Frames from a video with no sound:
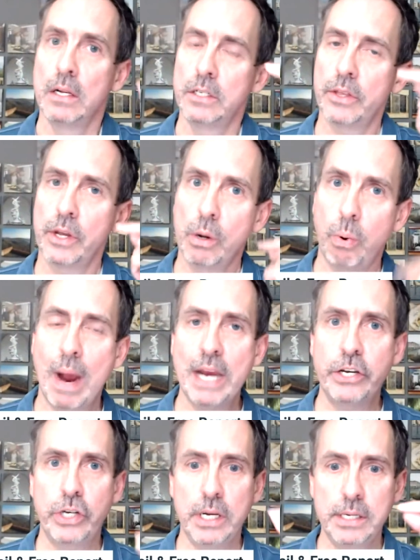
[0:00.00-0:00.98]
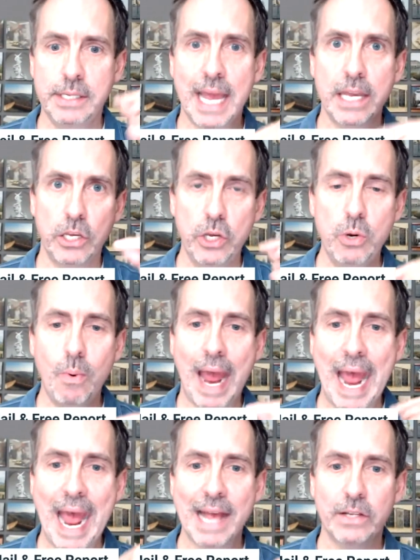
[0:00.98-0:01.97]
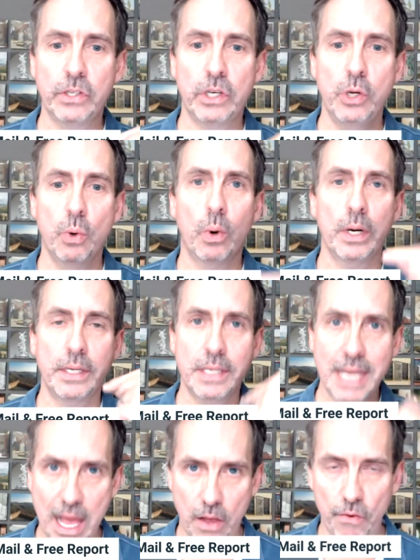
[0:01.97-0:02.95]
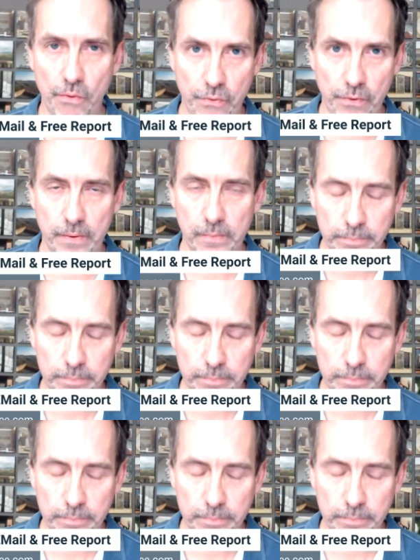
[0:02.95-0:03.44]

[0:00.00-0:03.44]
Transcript: So the questions that you ask yourself